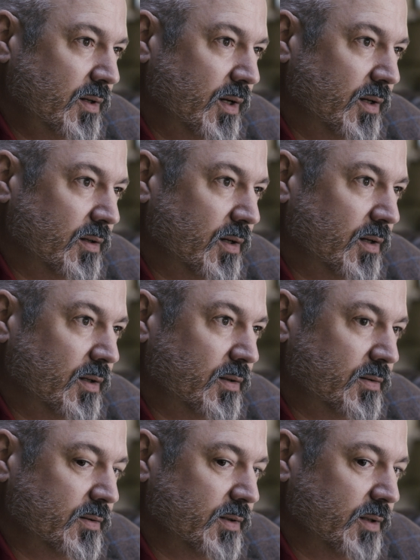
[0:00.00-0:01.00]
And
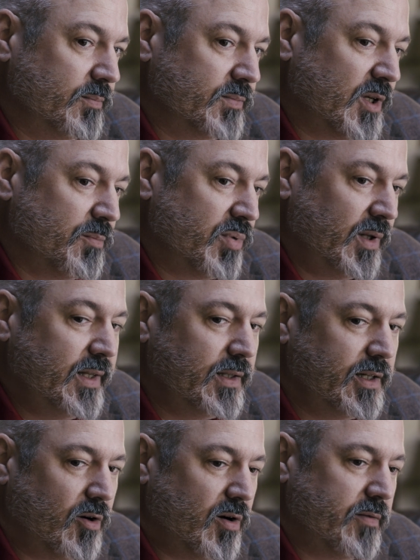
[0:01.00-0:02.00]
I'm
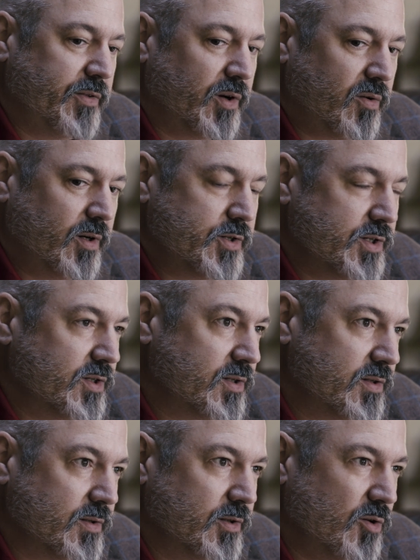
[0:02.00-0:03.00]
completely off the
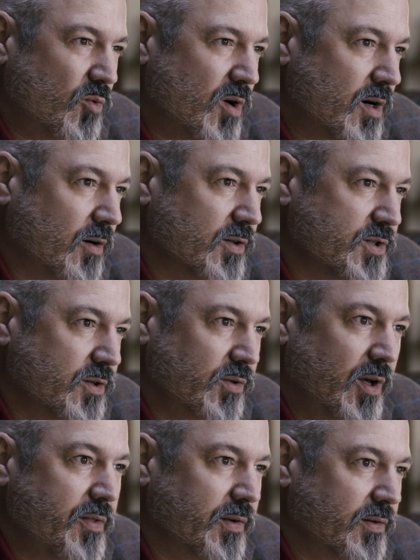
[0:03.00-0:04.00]
crutches, no walkers, no
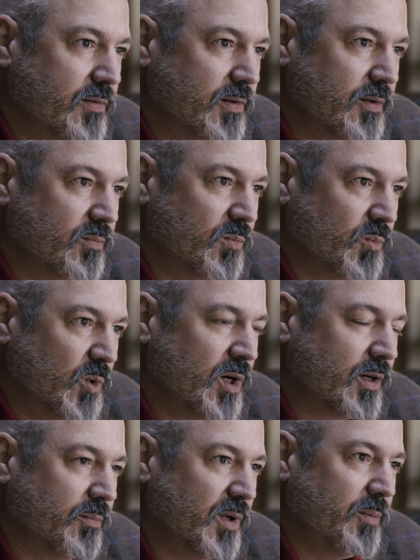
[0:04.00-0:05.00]
nothing. I'm walking